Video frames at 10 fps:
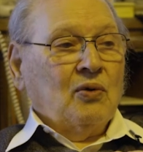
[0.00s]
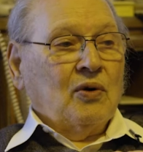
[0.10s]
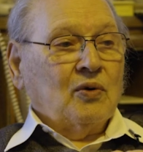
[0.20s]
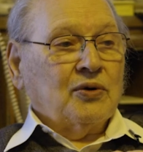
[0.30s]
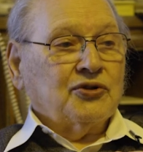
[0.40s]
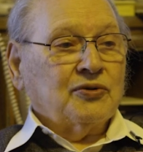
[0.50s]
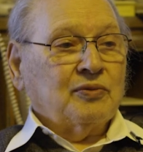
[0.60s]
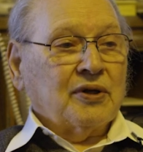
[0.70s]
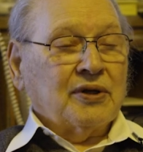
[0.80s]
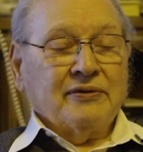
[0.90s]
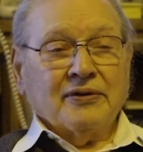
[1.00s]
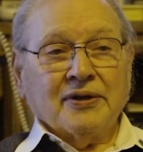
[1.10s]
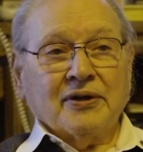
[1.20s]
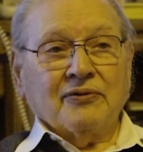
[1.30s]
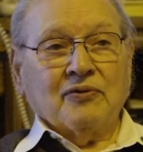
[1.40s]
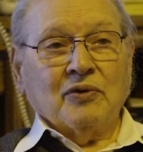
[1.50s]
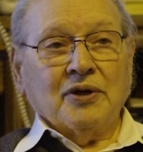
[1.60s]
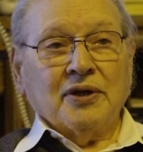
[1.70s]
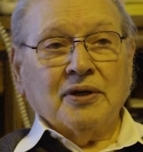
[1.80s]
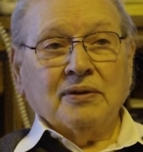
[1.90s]
Well, would you believe it if
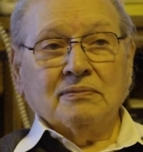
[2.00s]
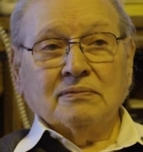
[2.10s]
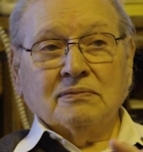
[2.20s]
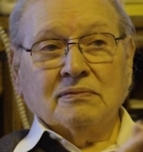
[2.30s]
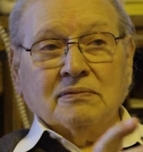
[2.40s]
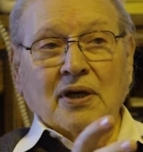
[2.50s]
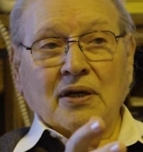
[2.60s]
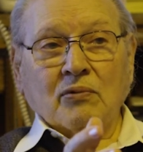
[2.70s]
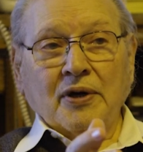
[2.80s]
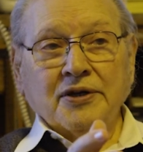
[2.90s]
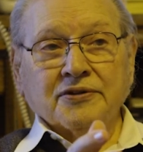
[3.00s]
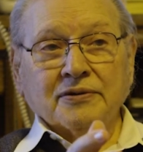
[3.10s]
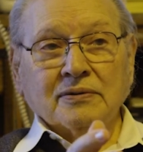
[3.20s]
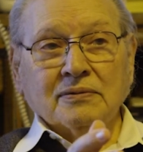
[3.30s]
we had a wager?